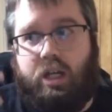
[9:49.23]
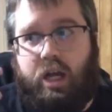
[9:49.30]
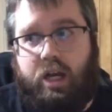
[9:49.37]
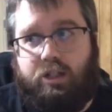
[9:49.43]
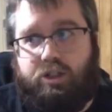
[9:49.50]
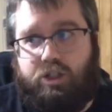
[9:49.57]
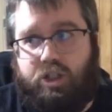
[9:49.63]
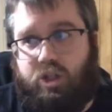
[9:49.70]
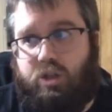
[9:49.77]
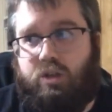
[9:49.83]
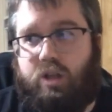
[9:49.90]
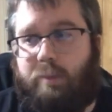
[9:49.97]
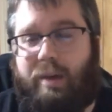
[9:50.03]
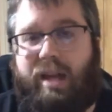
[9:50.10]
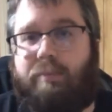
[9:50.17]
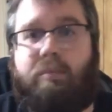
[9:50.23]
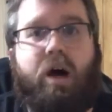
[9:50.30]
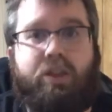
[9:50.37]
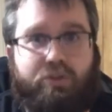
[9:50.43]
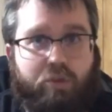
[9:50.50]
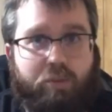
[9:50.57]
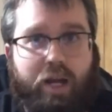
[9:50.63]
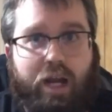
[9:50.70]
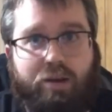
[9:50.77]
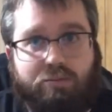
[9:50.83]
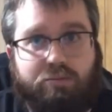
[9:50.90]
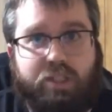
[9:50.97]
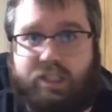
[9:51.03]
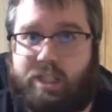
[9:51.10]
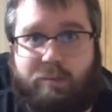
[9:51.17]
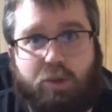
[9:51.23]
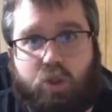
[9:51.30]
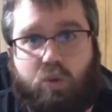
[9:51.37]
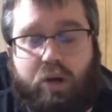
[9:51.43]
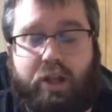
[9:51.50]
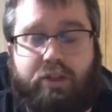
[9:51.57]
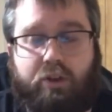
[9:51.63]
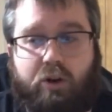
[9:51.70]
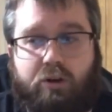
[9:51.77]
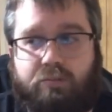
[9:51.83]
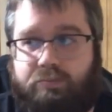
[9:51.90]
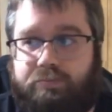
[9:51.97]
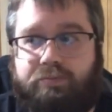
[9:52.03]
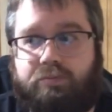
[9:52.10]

until about a month from now december 23rd